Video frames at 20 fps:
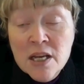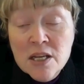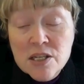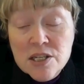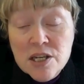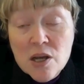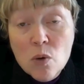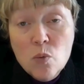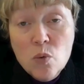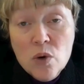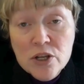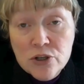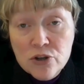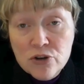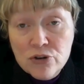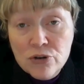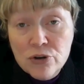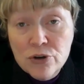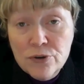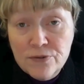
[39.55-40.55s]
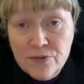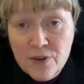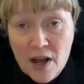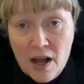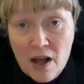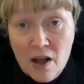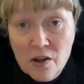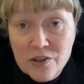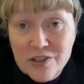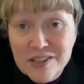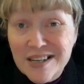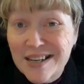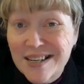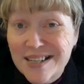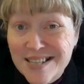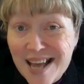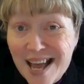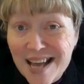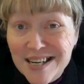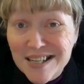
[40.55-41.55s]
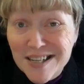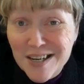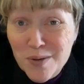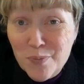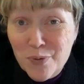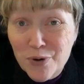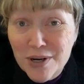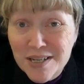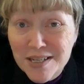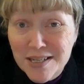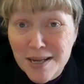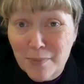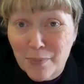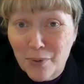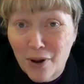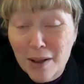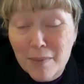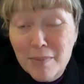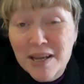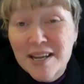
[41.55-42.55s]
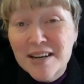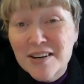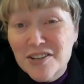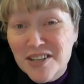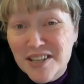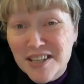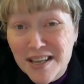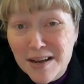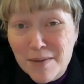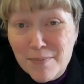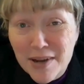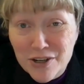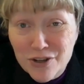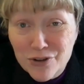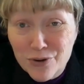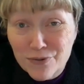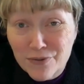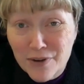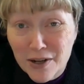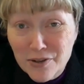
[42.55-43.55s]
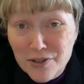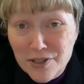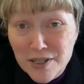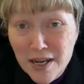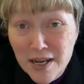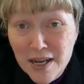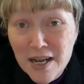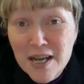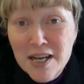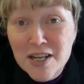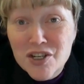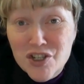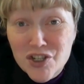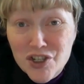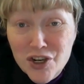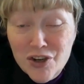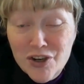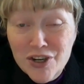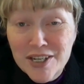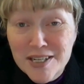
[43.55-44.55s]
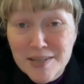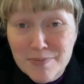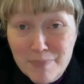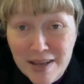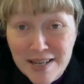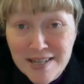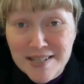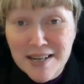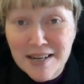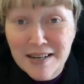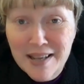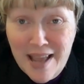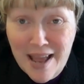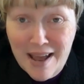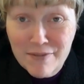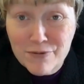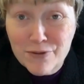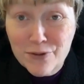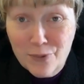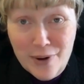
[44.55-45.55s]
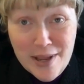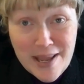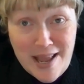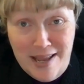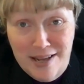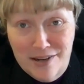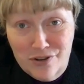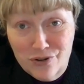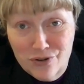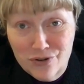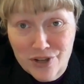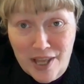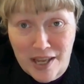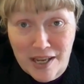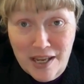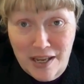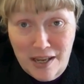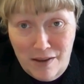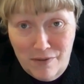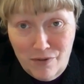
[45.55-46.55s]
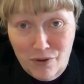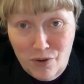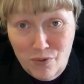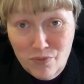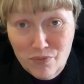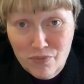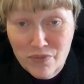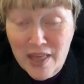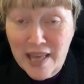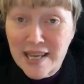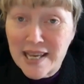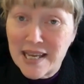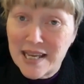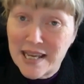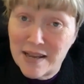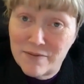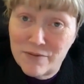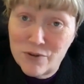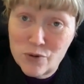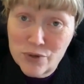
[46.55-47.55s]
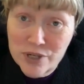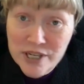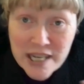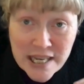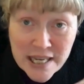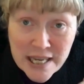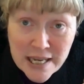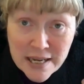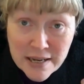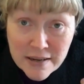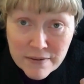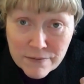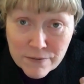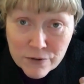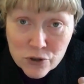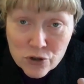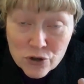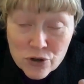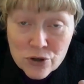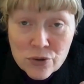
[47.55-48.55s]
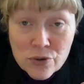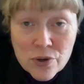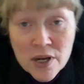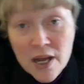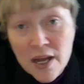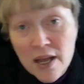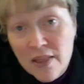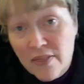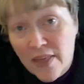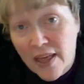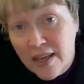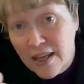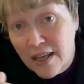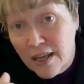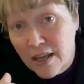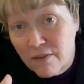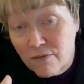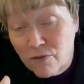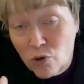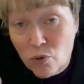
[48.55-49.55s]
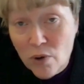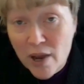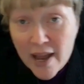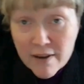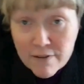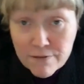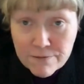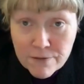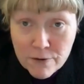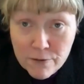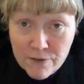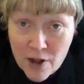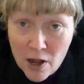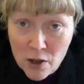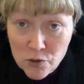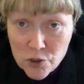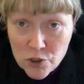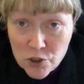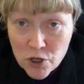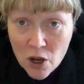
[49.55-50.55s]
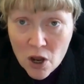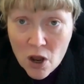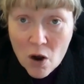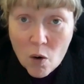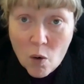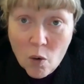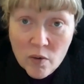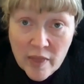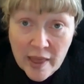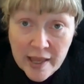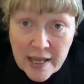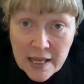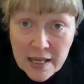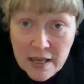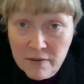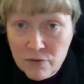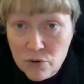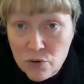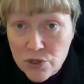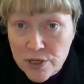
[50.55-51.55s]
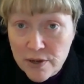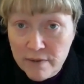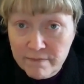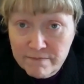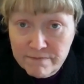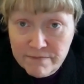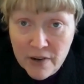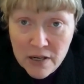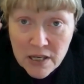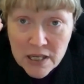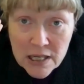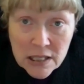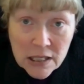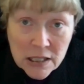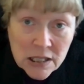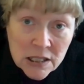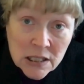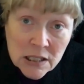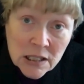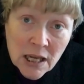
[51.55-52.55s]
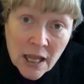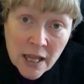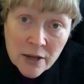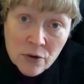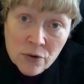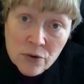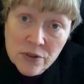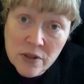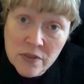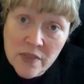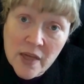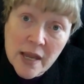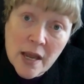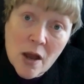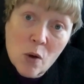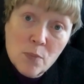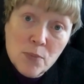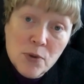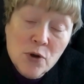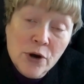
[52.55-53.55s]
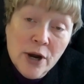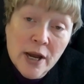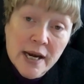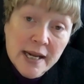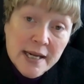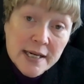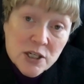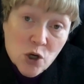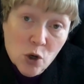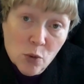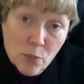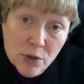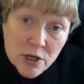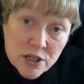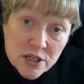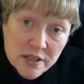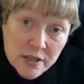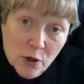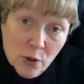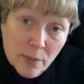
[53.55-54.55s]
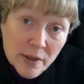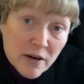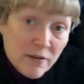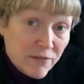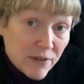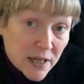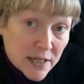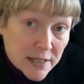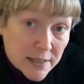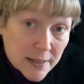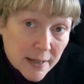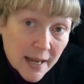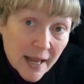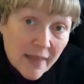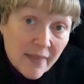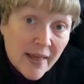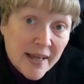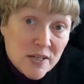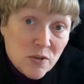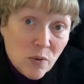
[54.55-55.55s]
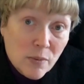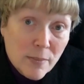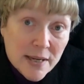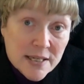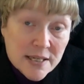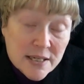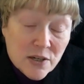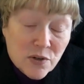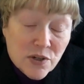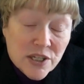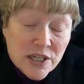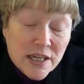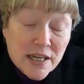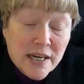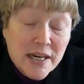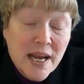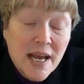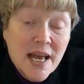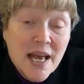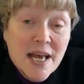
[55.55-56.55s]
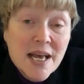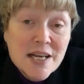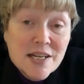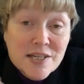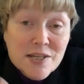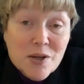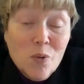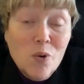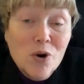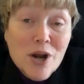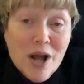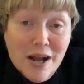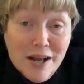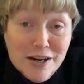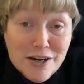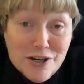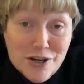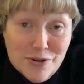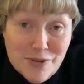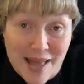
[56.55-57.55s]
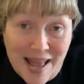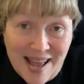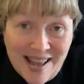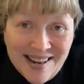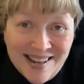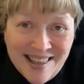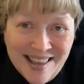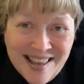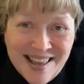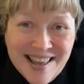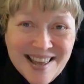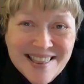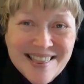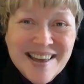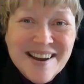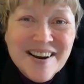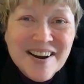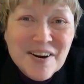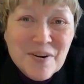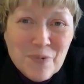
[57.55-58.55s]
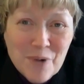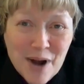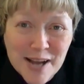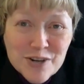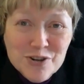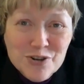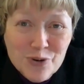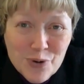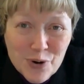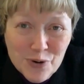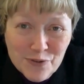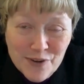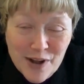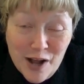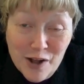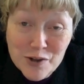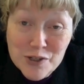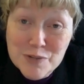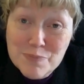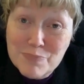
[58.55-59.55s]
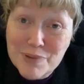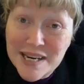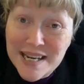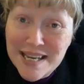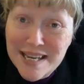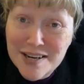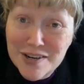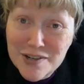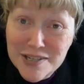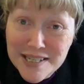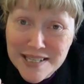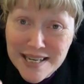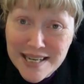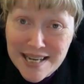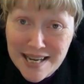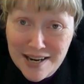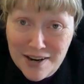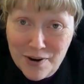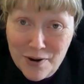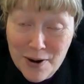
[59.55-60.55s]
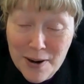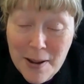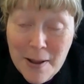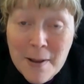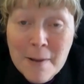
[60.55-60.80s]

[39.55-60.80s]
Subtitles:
So with true-false, it's actually pretty simple. I mean, here's the thing about true-false. Students basically have three answers they can give you. They can give you T for true, they can give you F for false, or they can give you some funky little letter that they hope you're going to interpret to their benefit. And that's what my students did. So we're not going to do that. They're going to write true or false. But here's the kicker.